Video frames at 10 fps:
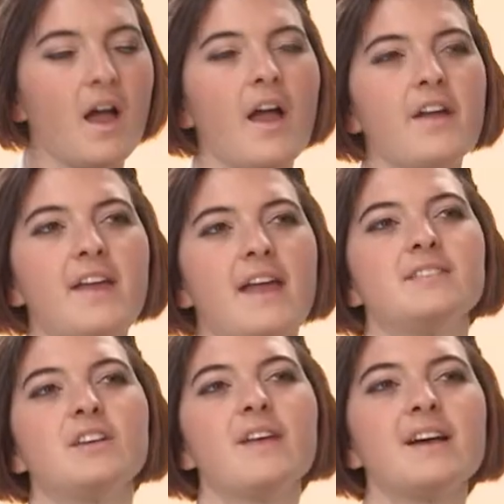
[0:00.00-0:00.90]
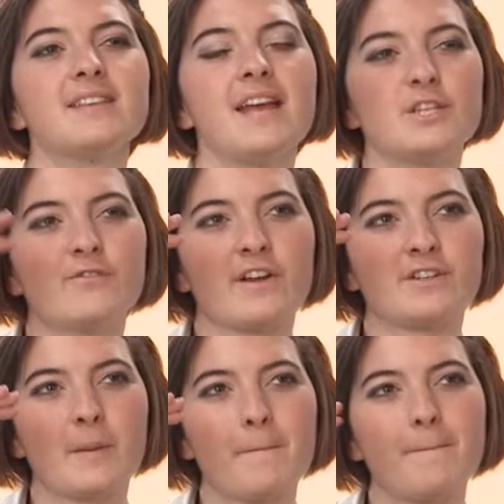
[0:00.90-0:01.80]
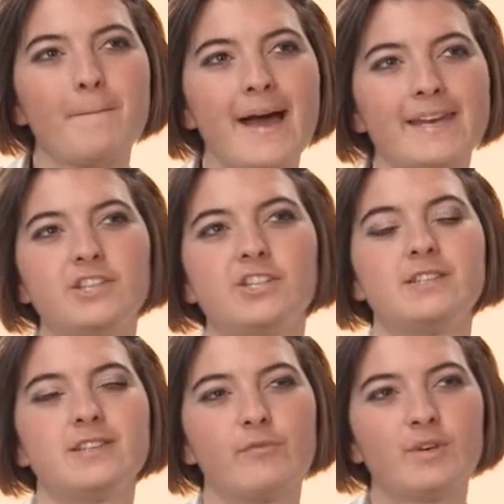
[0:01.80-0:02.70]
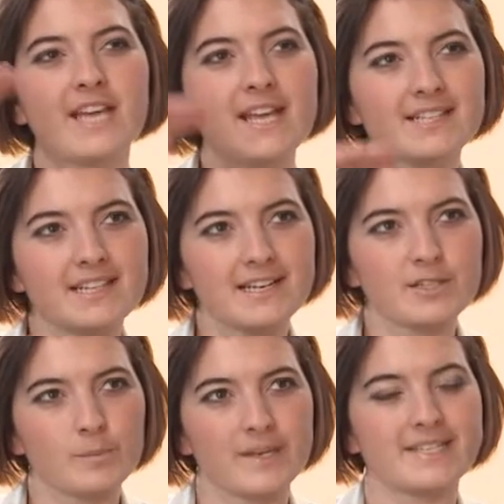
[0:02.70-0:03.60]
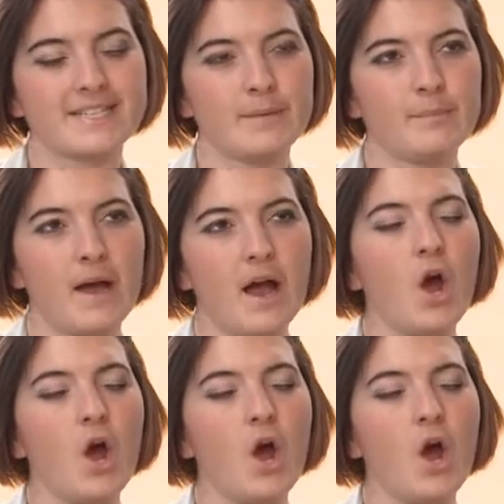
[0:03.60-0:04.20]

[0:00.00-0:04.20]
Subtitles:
Okay, so that's hedge fund managers. If we take it a little bit deeper,